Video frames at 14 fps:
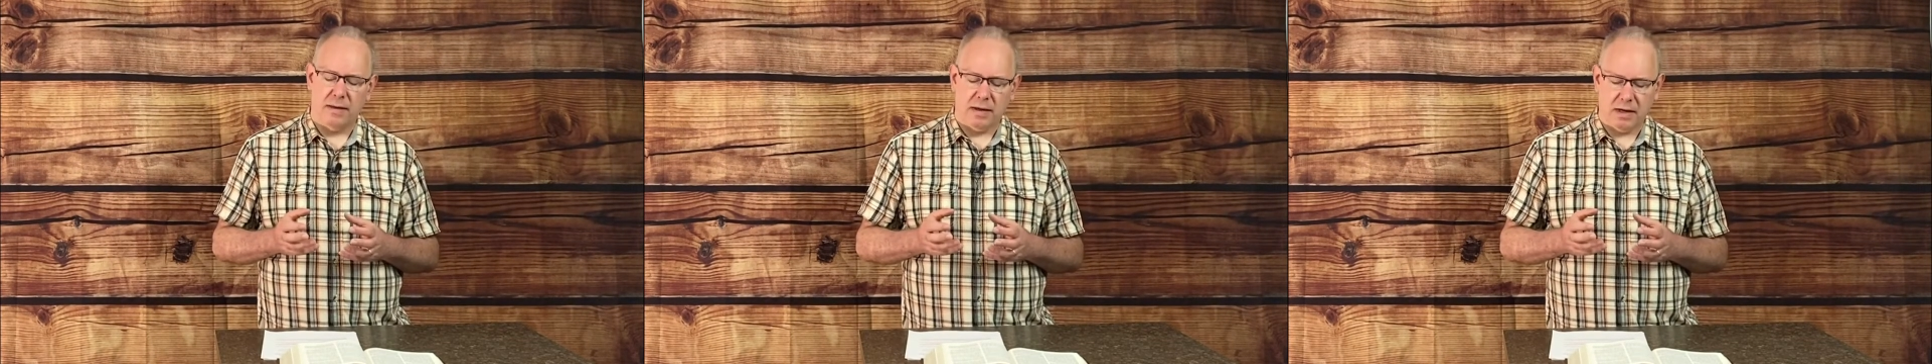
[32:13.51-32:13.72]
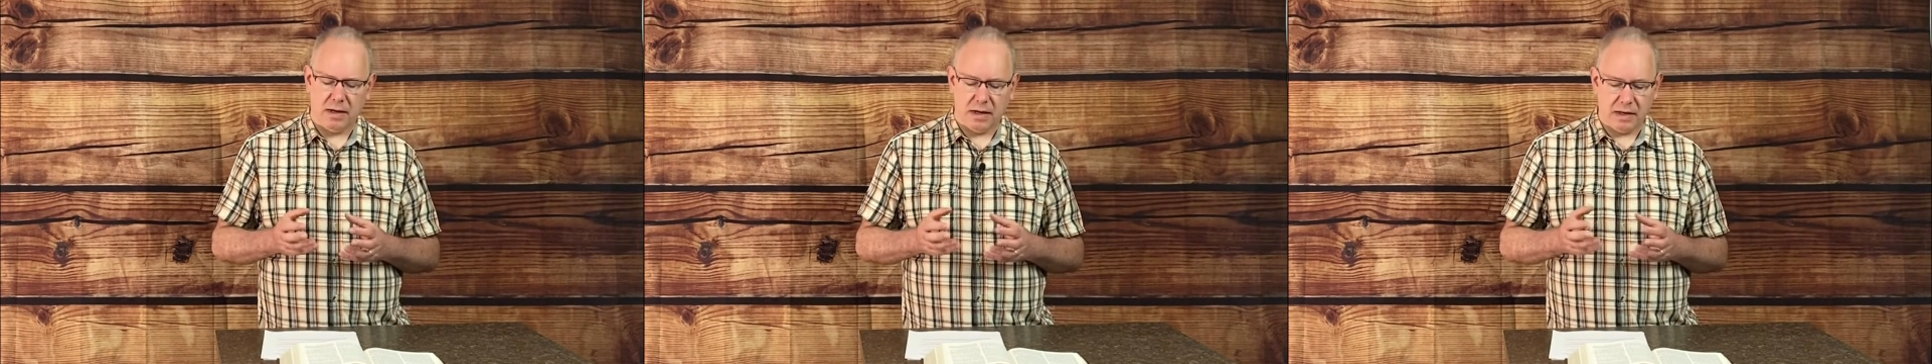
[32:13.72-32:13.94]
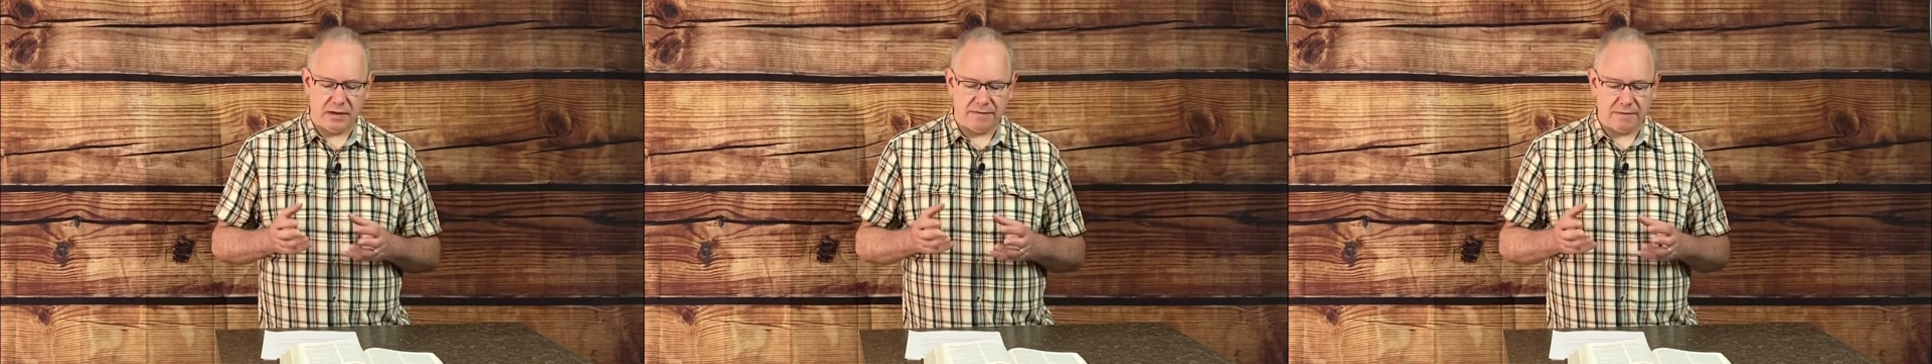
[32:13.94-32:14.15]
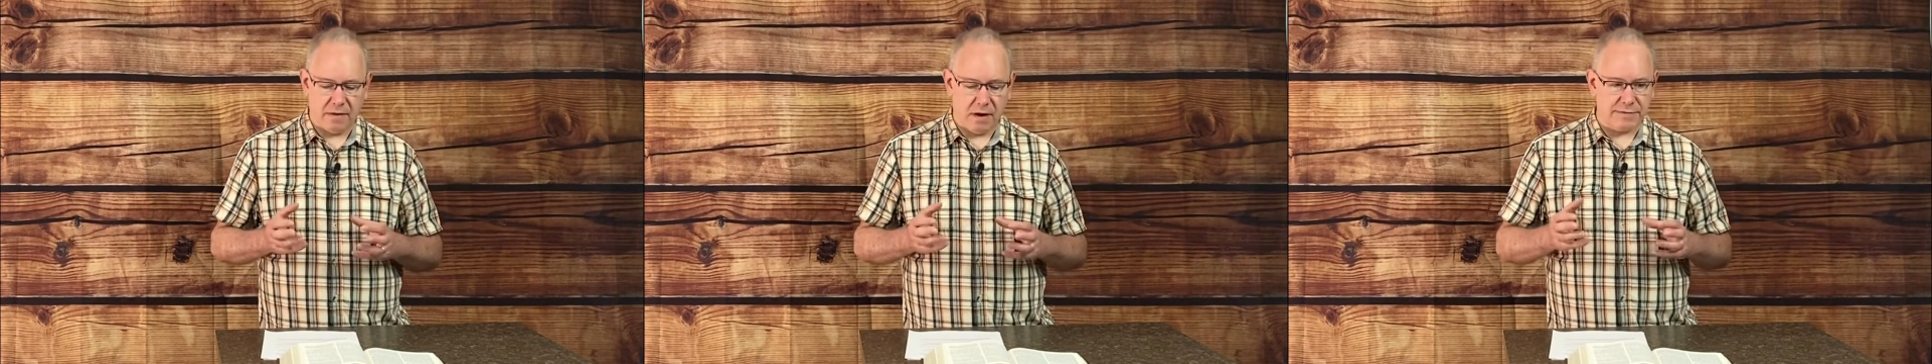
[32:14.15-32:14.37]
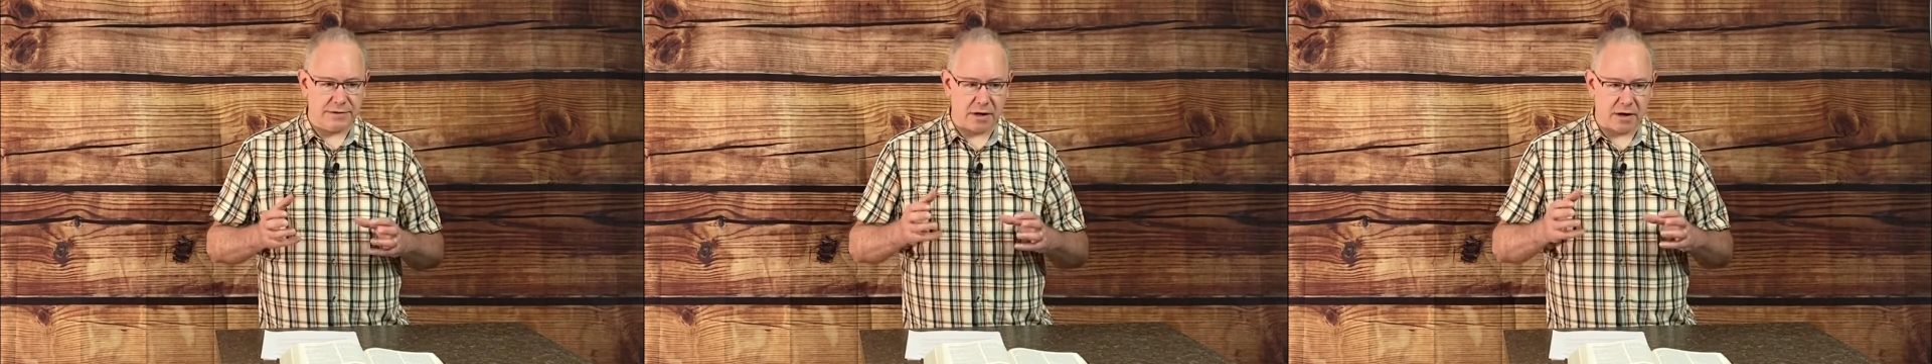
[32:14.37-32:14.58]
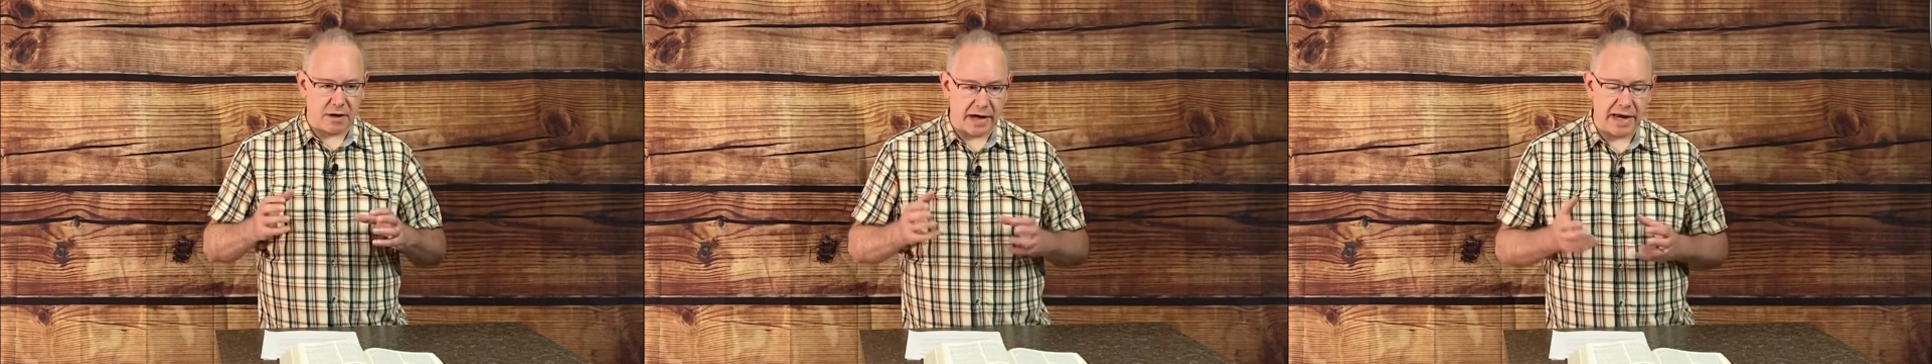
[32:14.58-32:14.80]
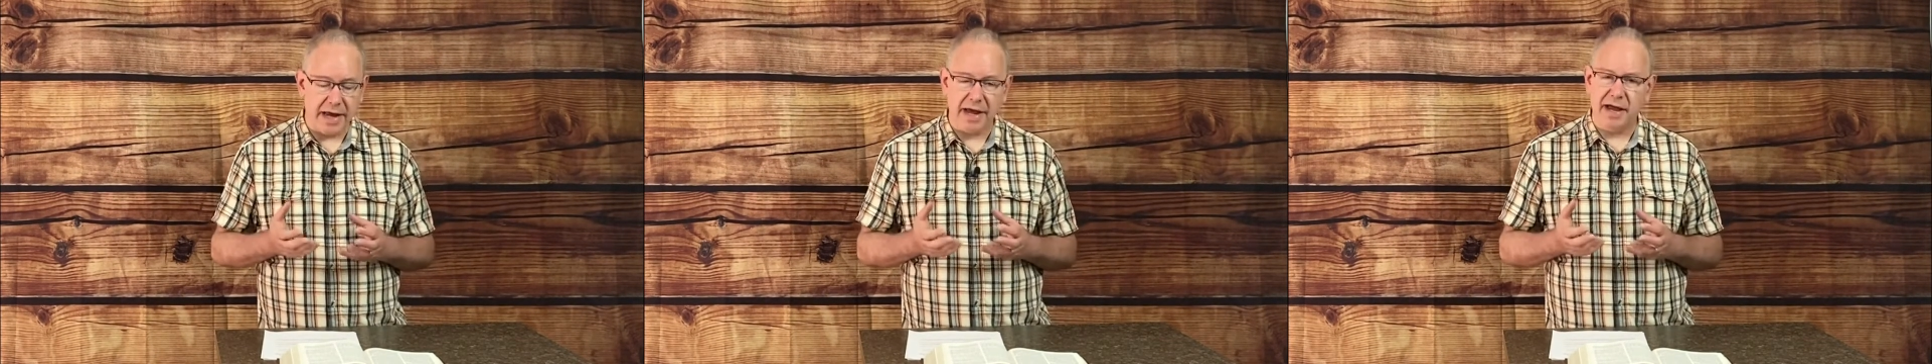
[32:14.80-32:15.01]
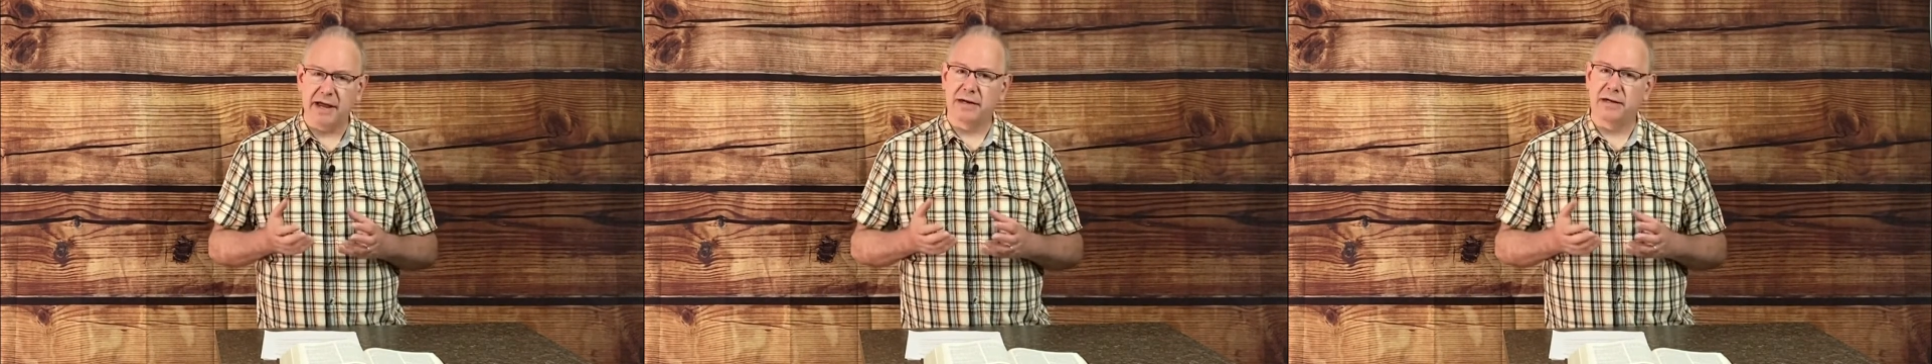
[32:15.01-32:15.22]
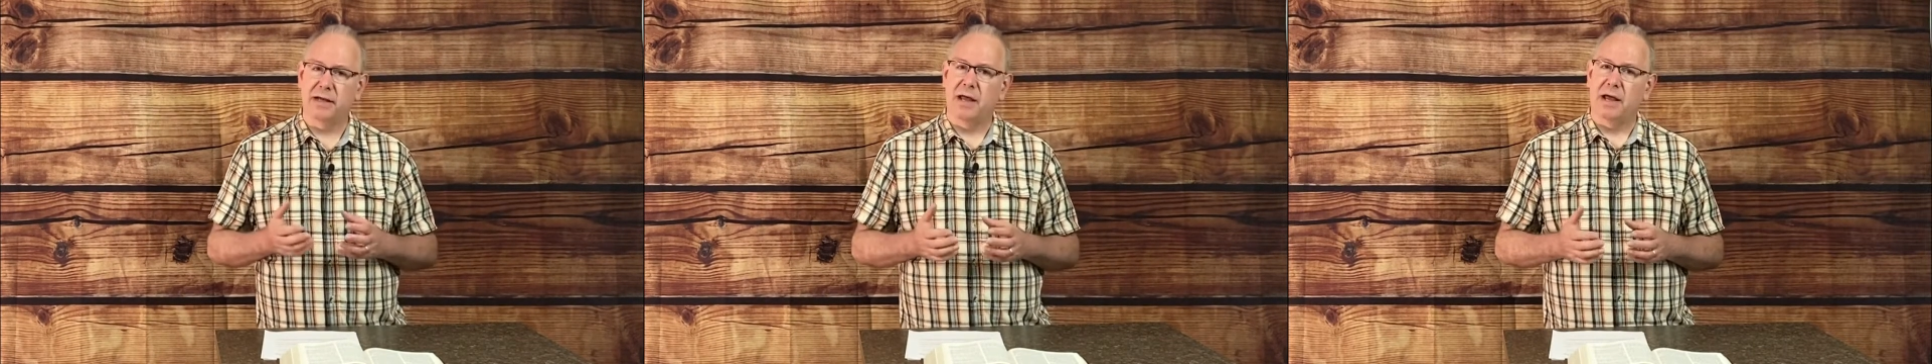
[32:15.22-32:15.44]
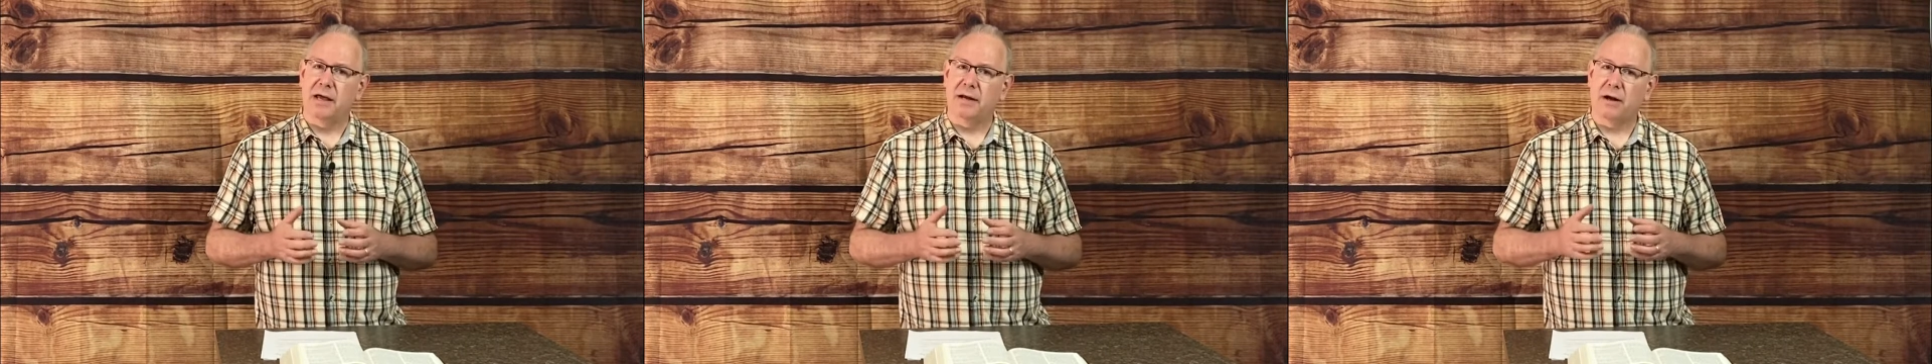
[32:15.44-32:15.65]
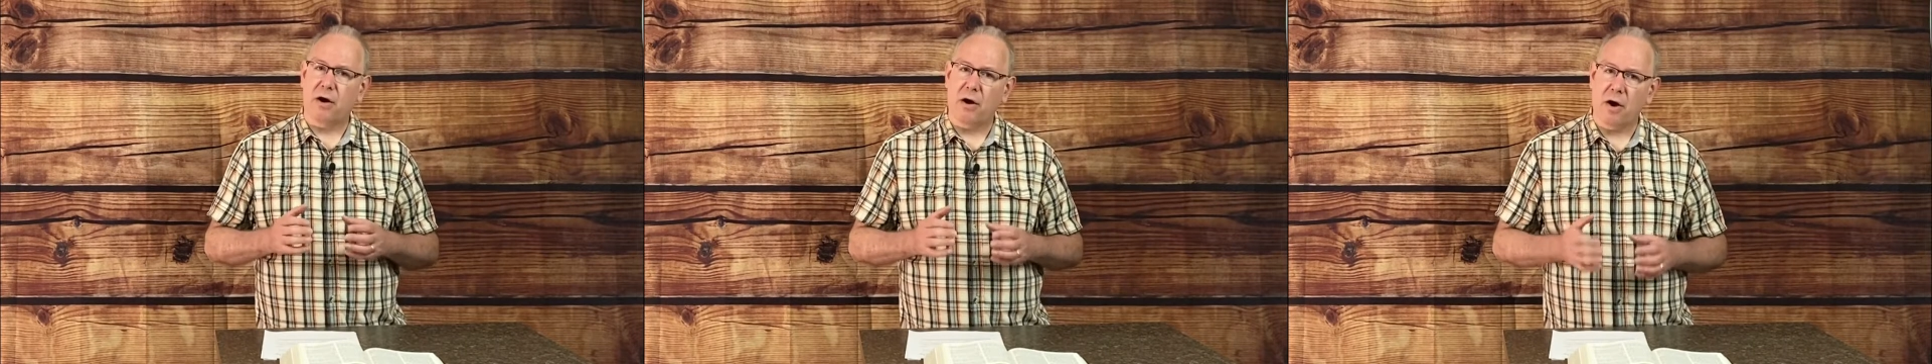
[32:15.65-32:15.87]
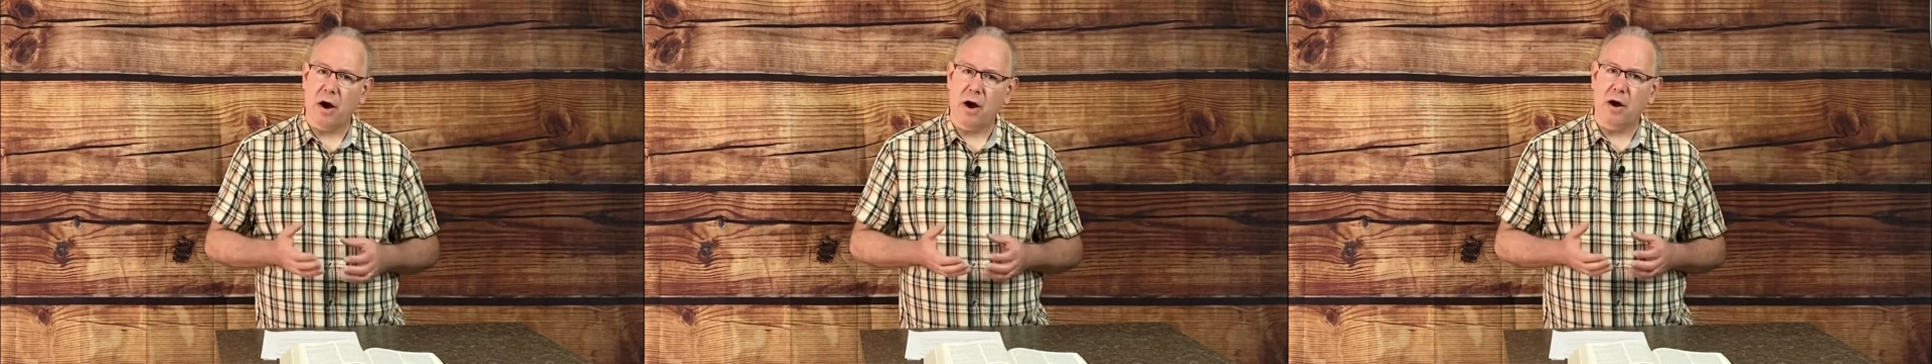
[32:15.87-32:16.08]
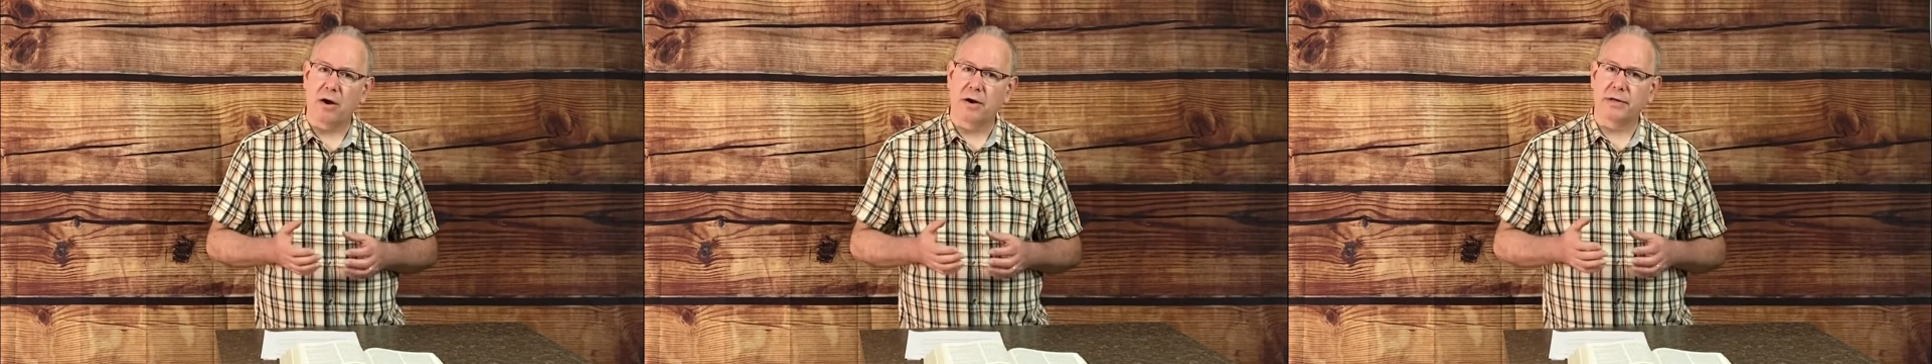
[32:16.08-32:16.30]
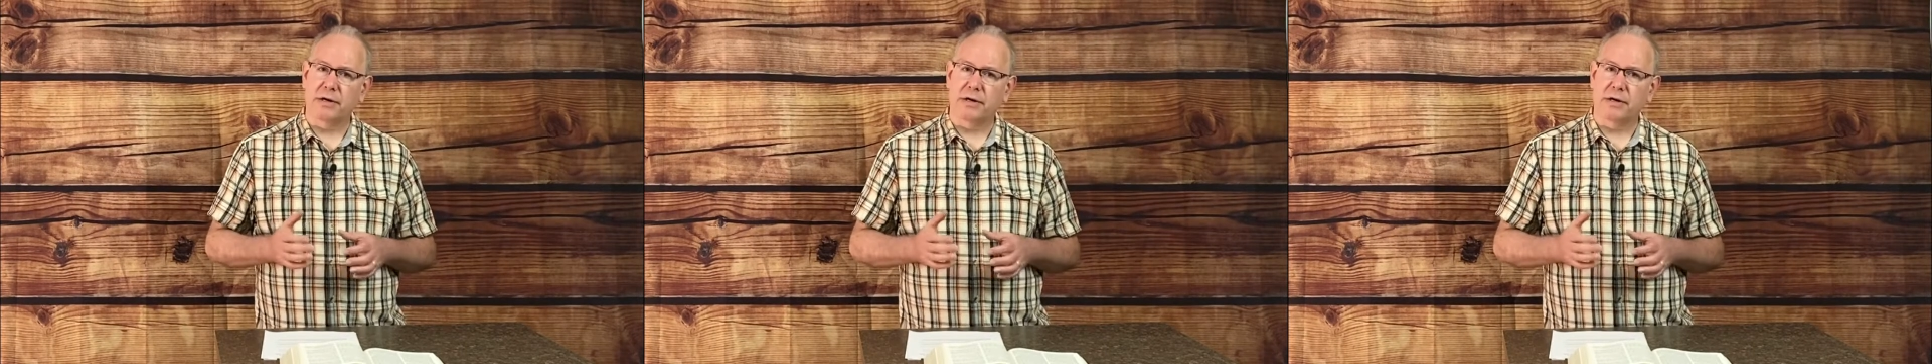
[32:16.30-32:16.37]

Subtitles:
It involves our head and our heart,